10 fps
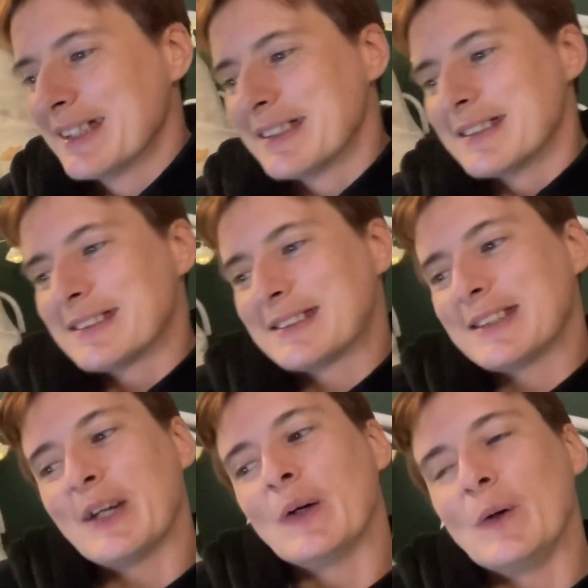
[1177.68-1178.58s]

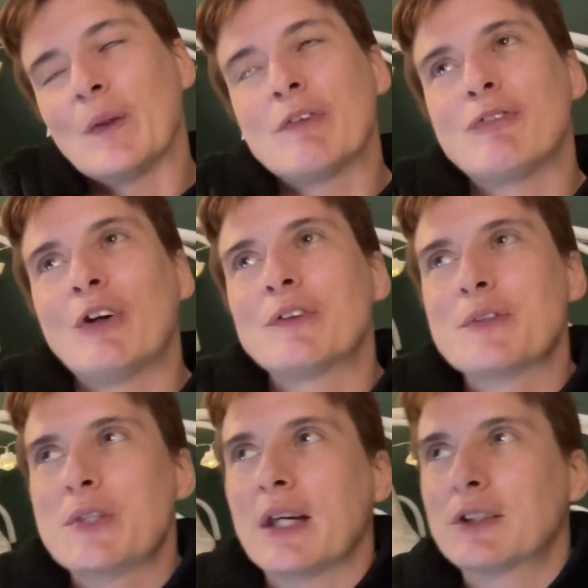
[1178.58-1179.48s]
So the final
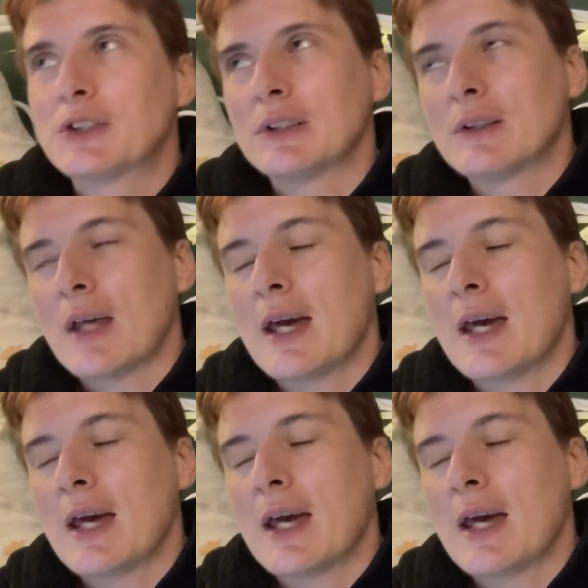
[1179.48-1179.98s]
section